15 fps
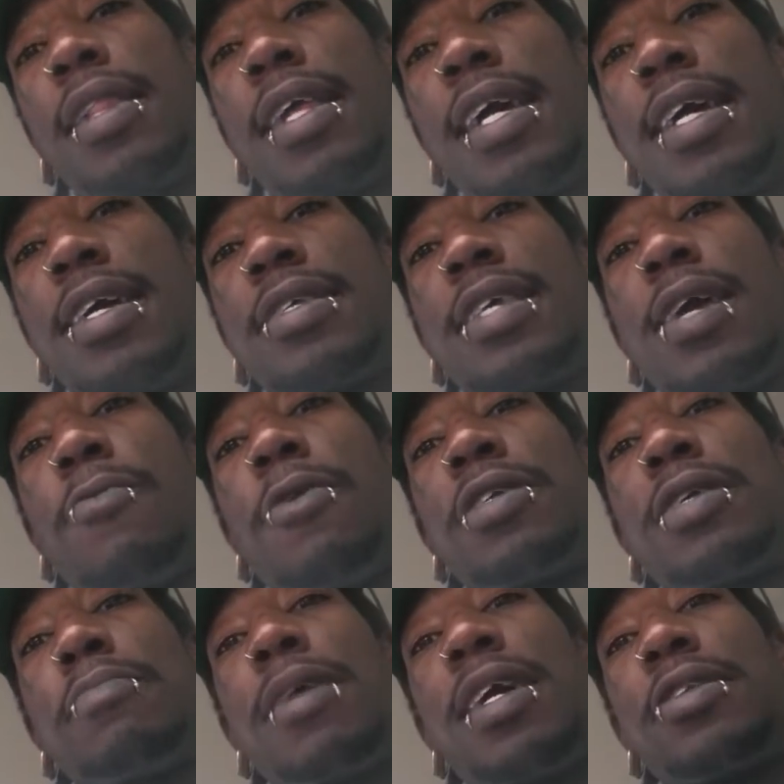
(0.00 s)
Liz, it
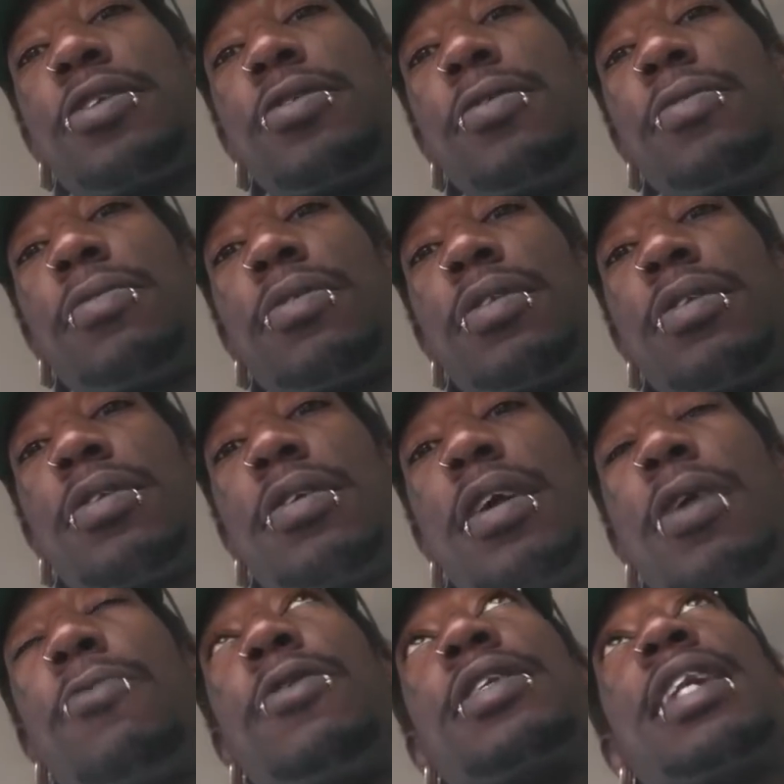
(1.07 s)
wasn't my tooth.
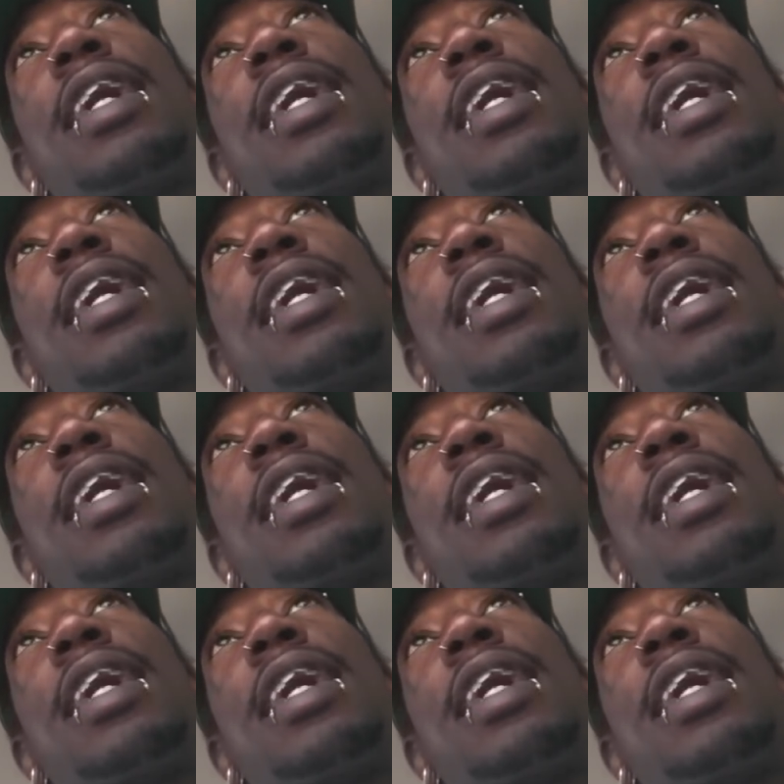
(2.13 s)
It was